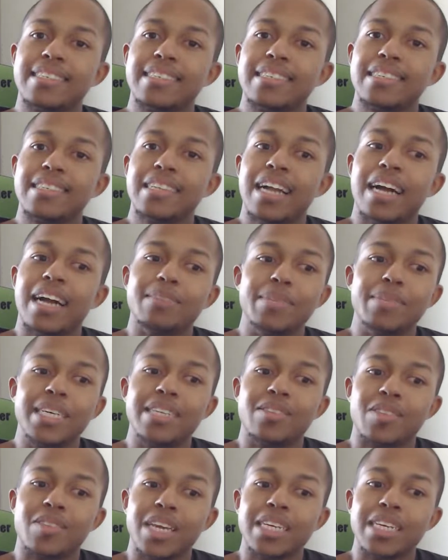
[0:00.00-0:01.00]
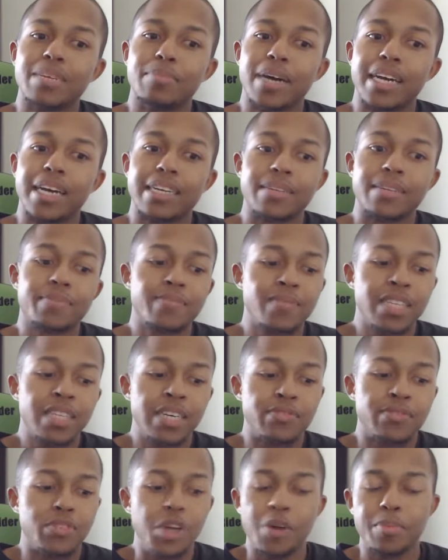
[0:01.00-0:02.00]
I mean, think about it.
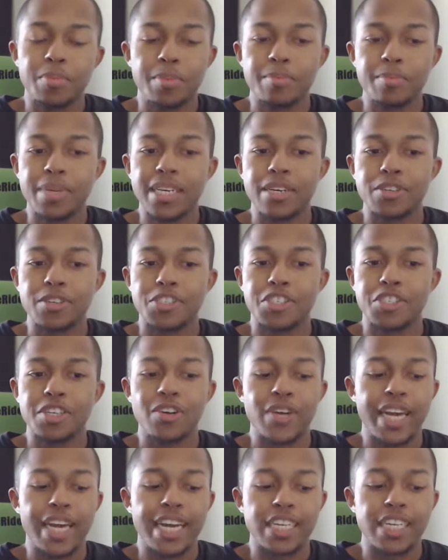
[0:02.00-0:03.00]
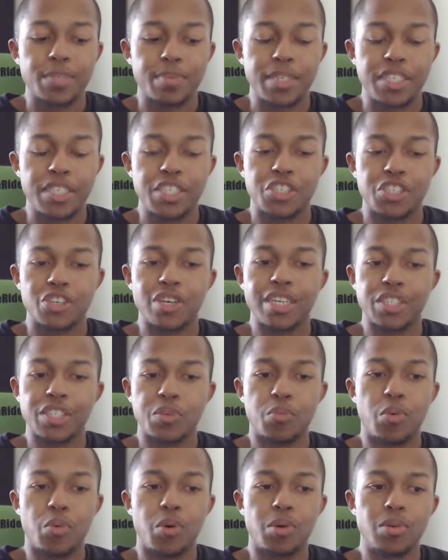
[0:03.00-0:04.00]
If Doflamingo still had his position as a
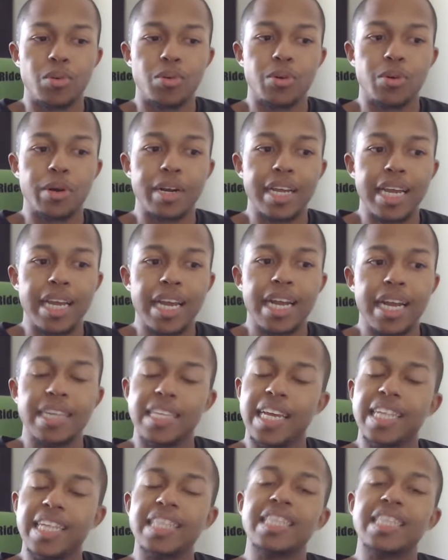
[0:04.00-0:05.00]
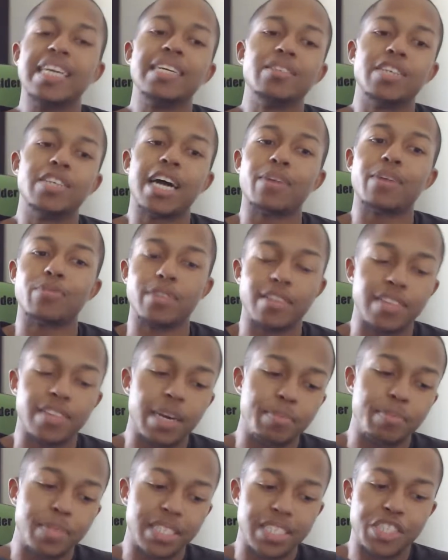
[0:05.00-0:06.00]
warlord and then they got rid of
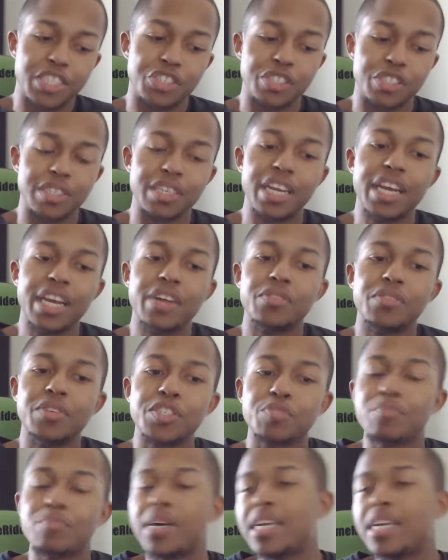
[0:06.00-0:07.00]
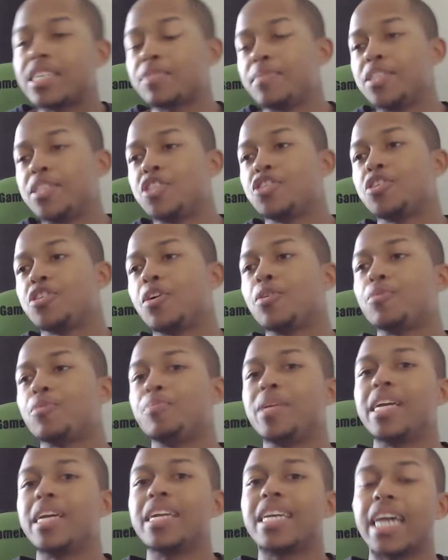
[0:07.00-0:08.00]
that position, this man has been shown
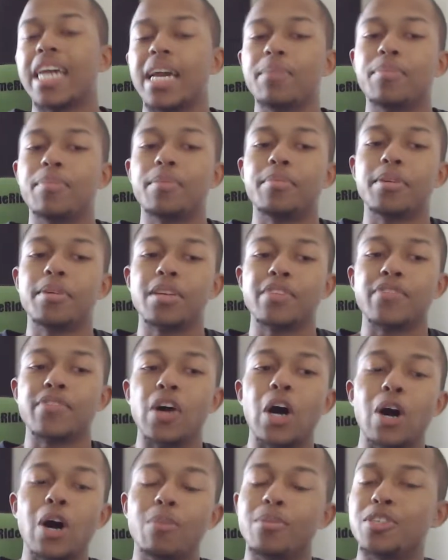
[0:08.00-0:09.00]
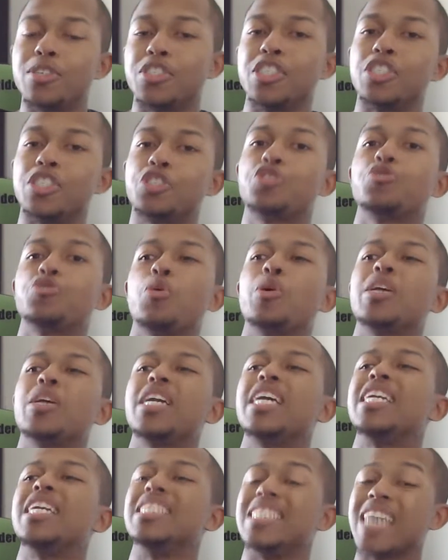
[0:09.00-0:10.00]
being capable of almost destroying
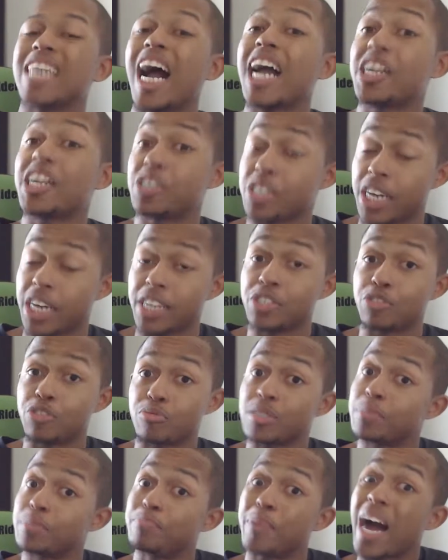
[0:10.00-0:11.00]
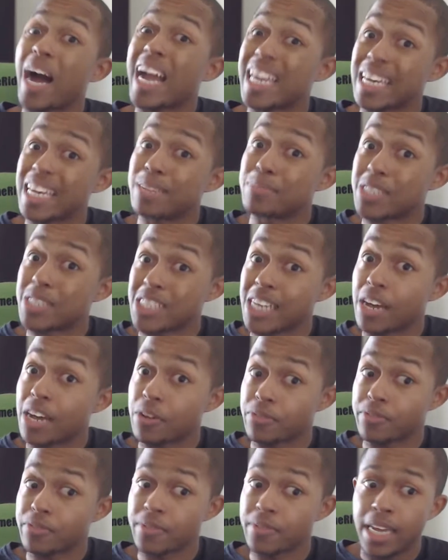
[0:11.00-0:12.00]
an entire country by
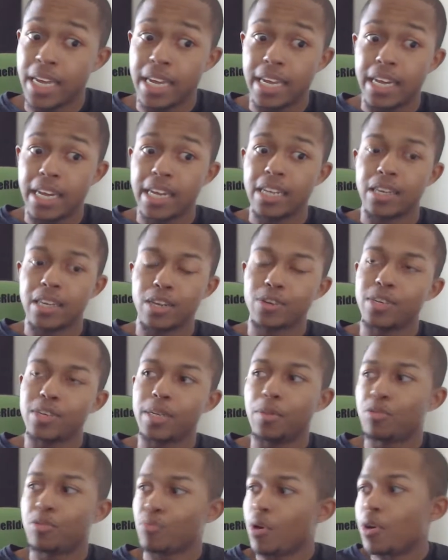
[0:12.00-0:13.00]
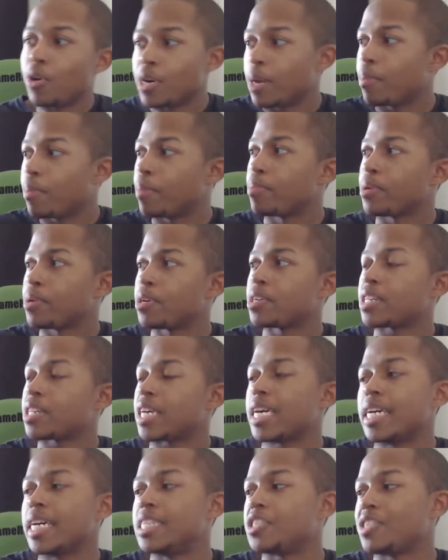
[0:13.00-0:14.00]
himself. Literally throwing up a bird
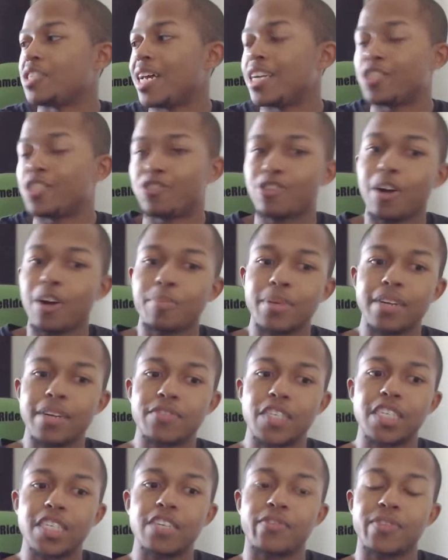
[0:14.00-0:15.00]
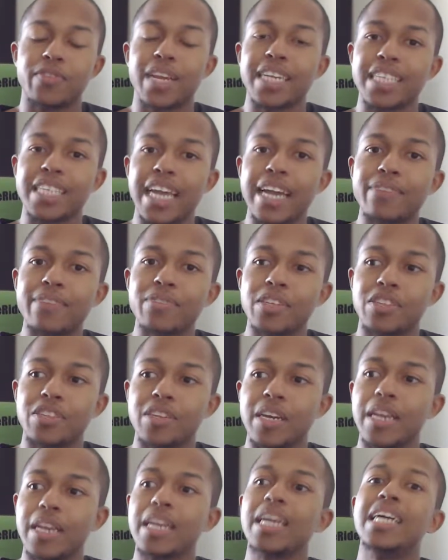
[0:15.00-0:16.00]
cage that is sharp enough to deflect
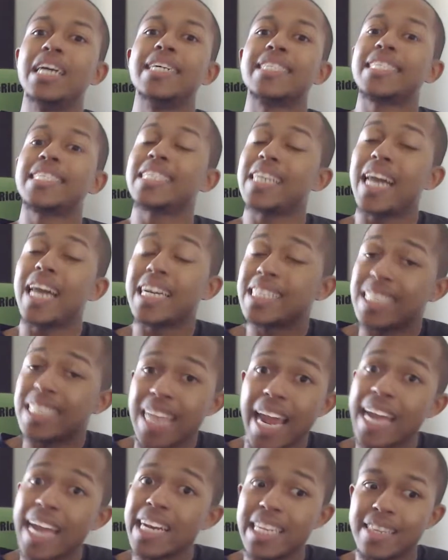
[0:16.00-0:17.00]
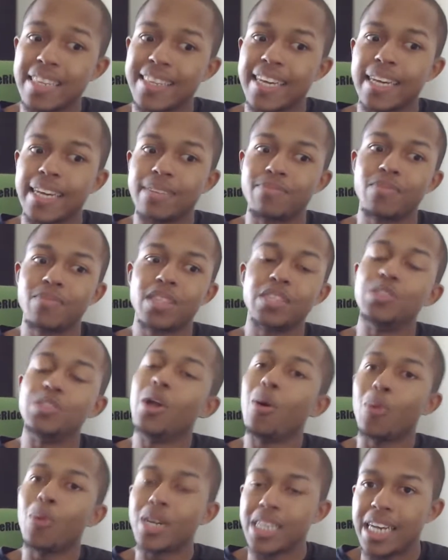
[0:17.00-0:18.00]
everything, slice anything,
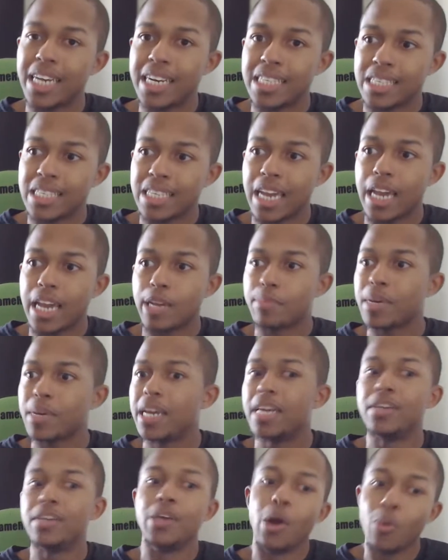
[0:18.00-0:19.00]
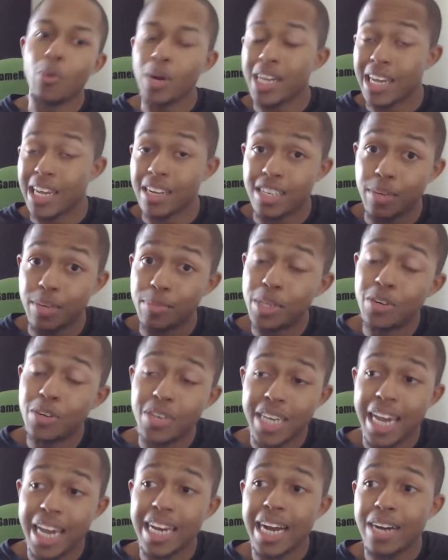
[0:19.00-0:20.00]
no one can escape, no one can
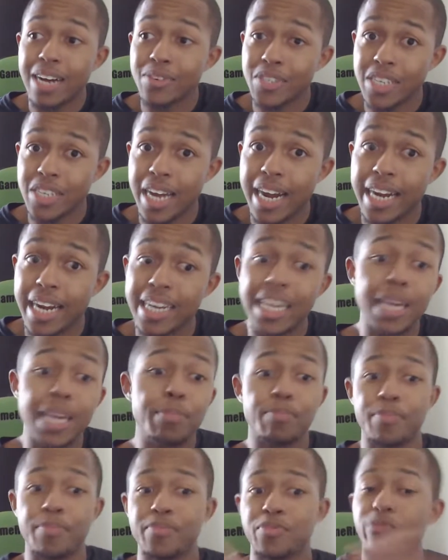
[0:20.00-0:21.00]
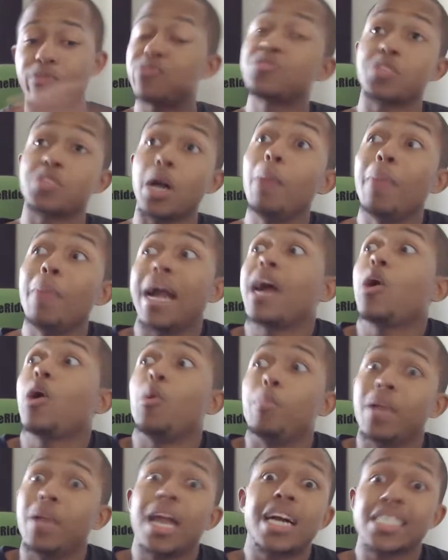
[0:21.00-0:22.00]
communicate outside. It somehow
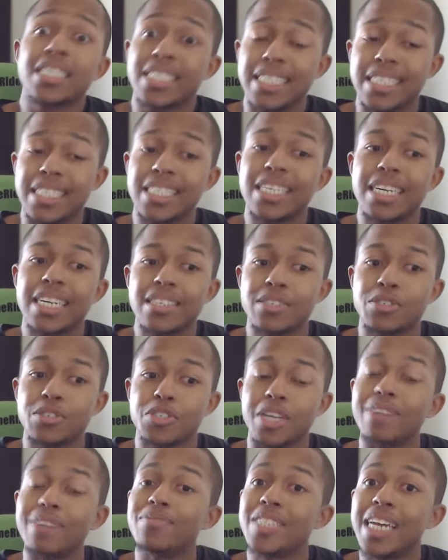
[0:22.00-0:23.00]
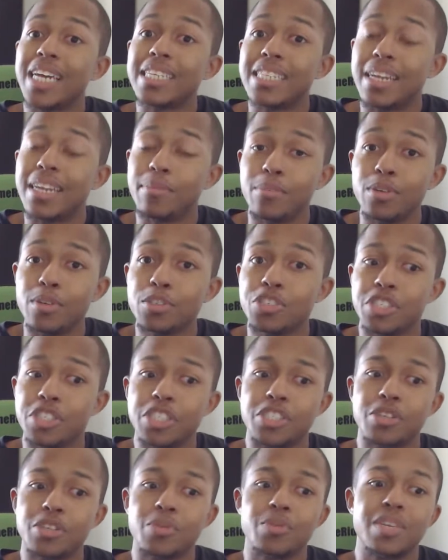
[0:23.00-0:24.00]
blocks the signals of Denden Mushi
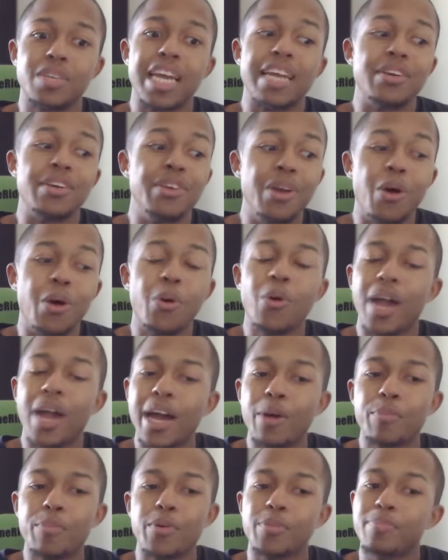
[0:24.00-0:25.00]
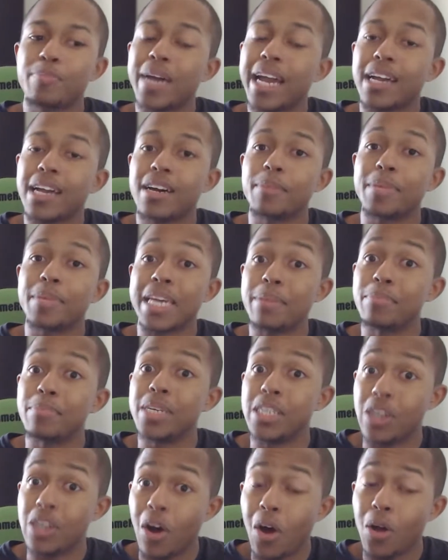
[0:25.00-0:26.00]
so that no help or backup can be
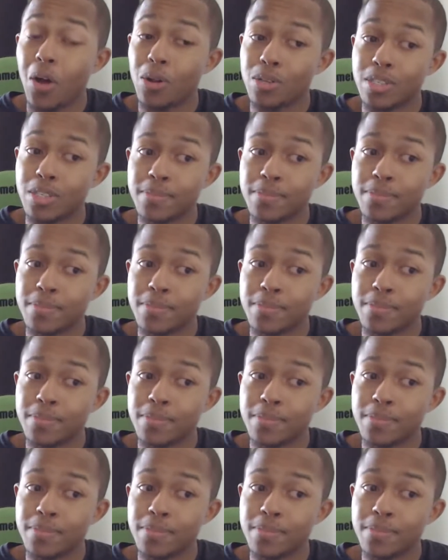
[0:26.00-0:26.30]
called.